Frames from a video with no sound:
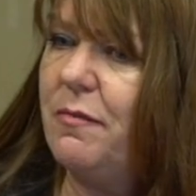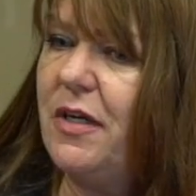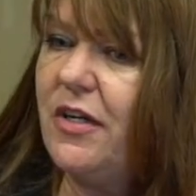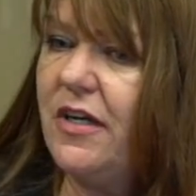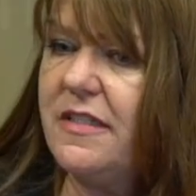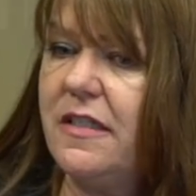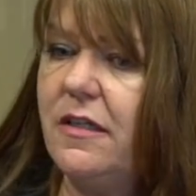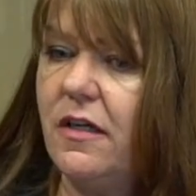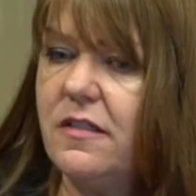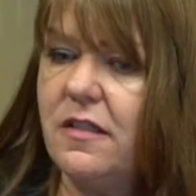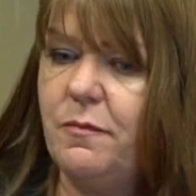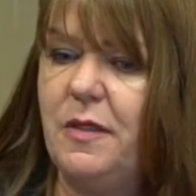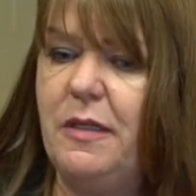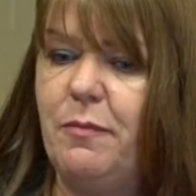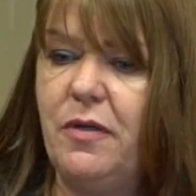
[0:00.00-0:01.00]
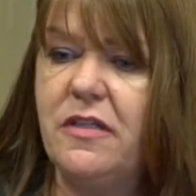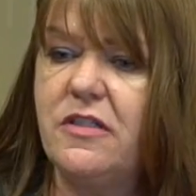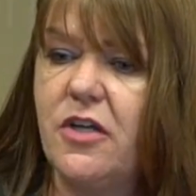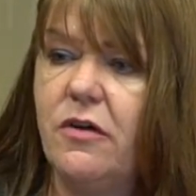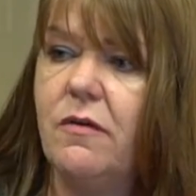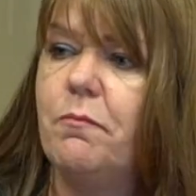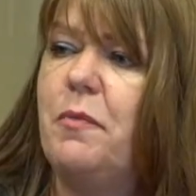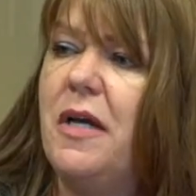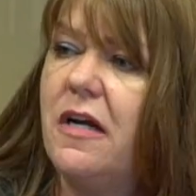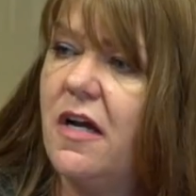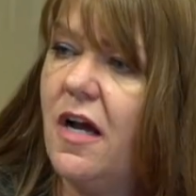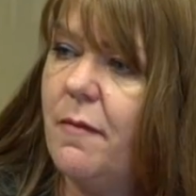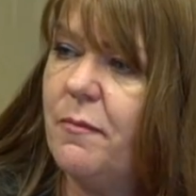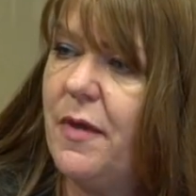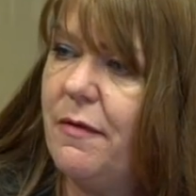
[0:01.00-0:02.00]
because a lot of people don't pick
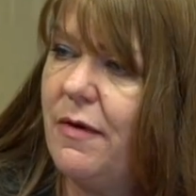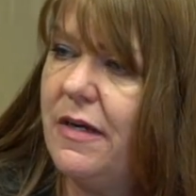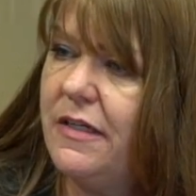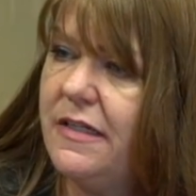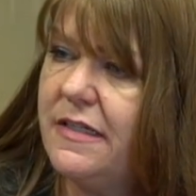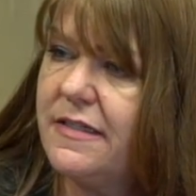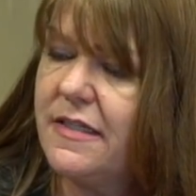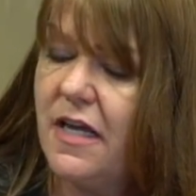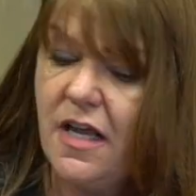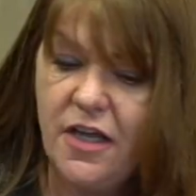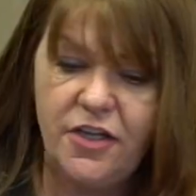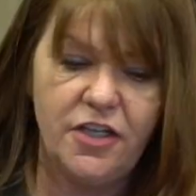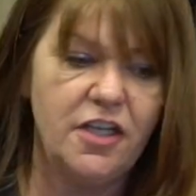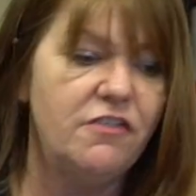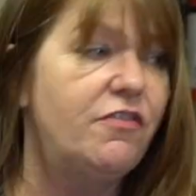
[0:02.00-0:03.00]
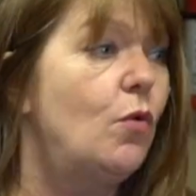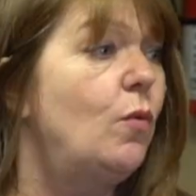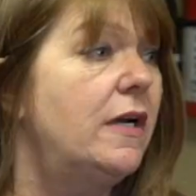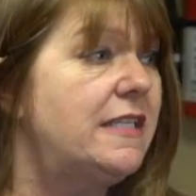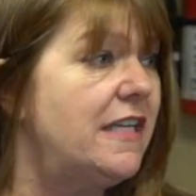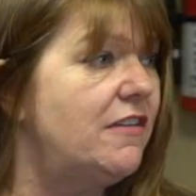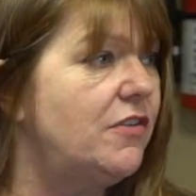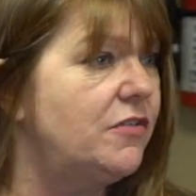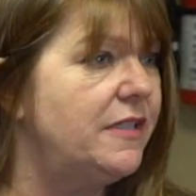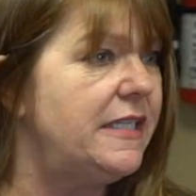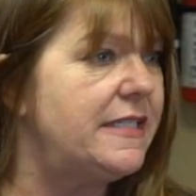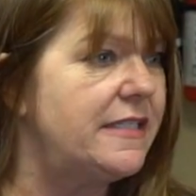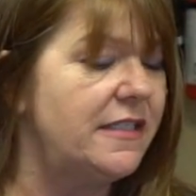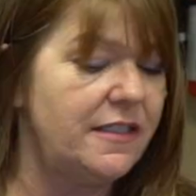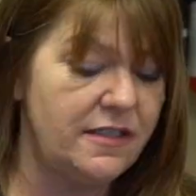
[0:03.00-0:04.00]
up their bunnies, you know, for whatever
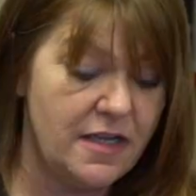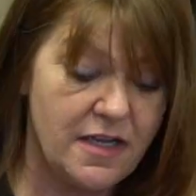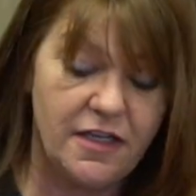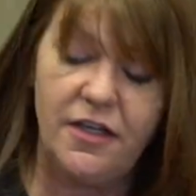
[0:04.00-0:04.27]
reason.